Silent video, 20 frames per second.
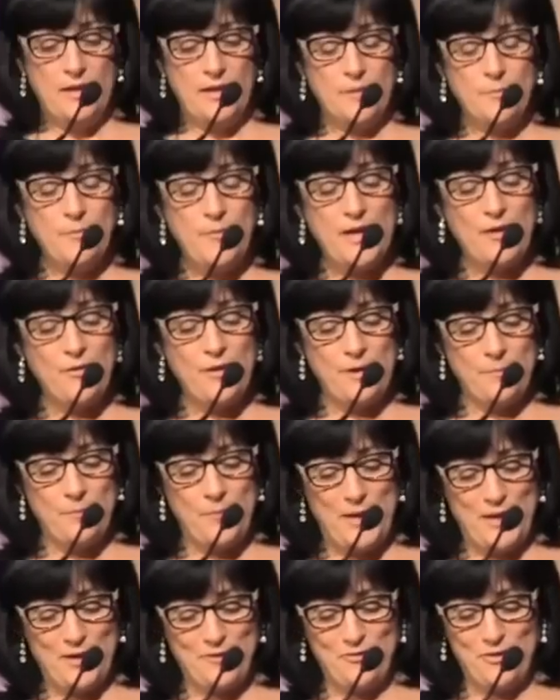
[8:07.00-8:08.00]
And Mary
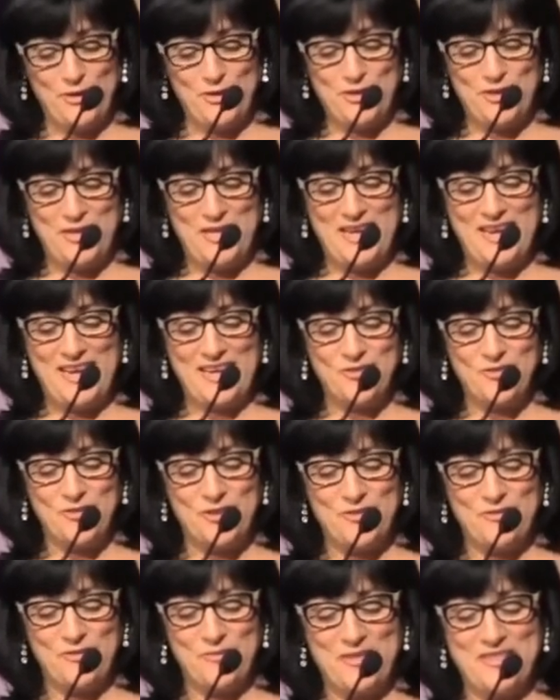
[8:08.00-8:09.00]
Pickford, the
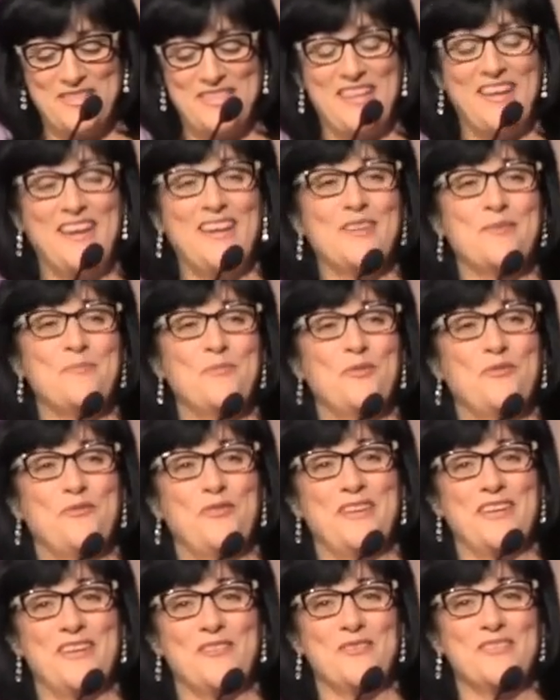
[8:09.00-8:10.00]
actress from the silent
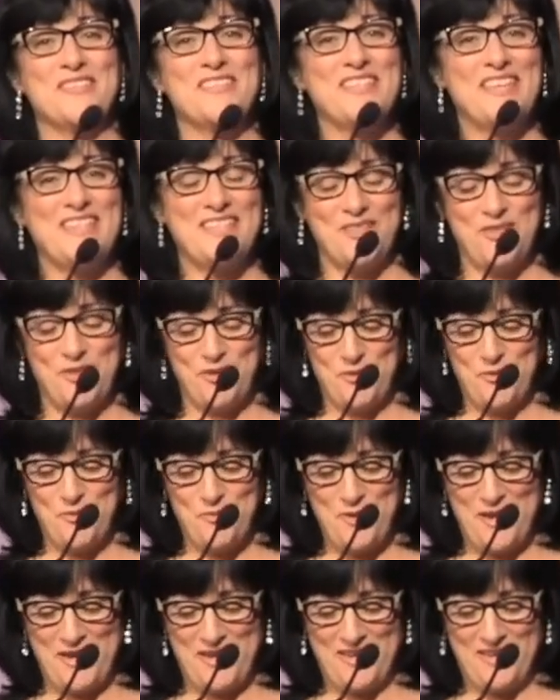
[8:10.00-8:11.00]
movie era, said it so
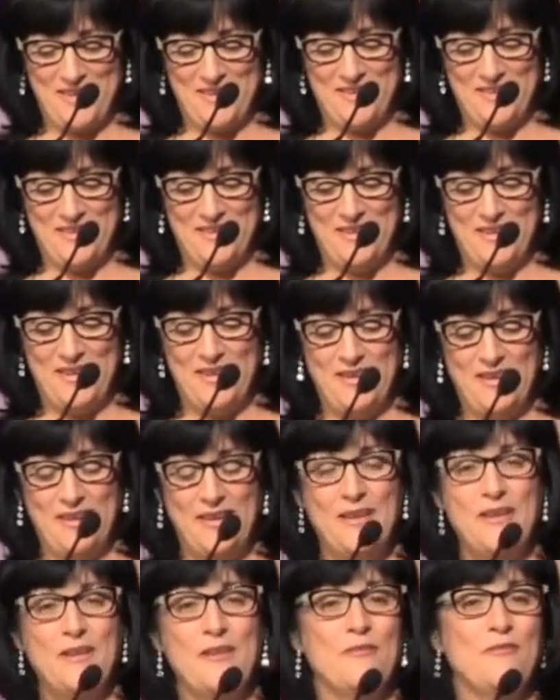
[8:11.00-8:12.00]
well.
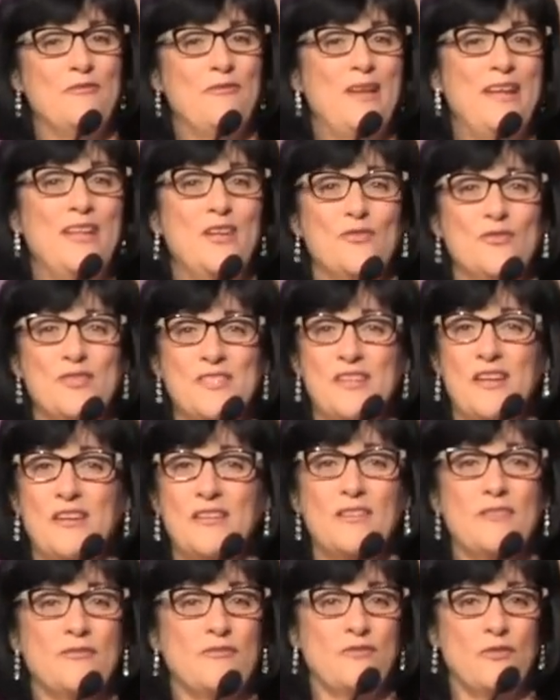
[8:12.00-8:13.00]
Failure is
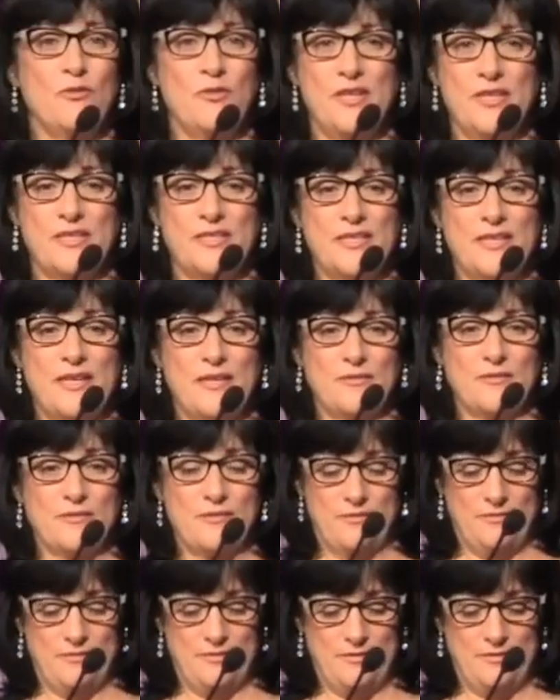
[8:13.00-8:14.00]
not the falling down.
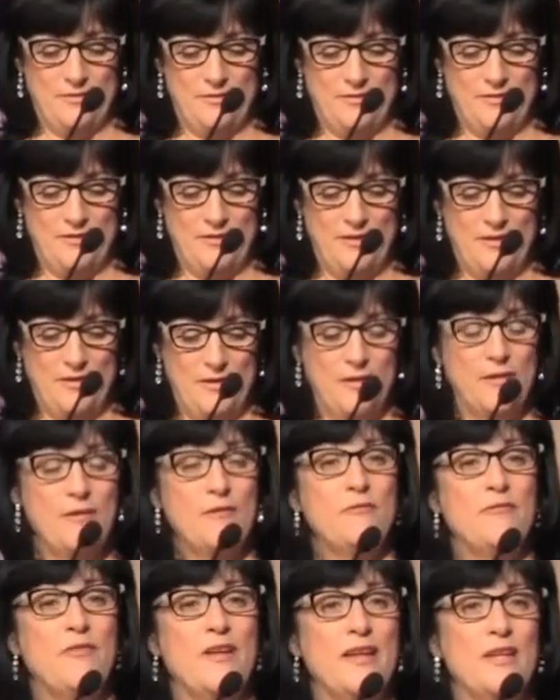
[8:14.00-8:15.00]

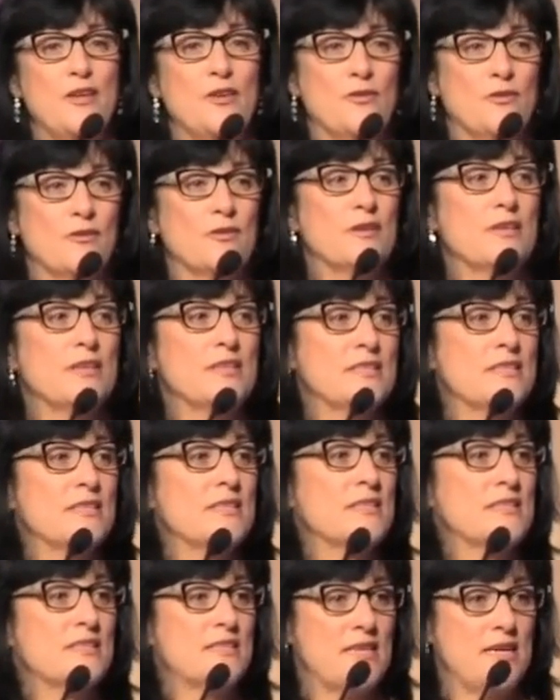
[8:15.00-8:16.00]
Failure is
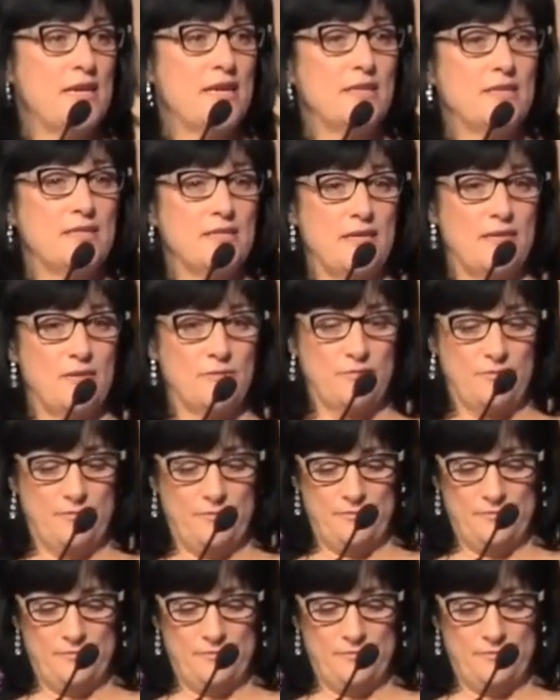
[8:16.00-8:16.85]
the staying down.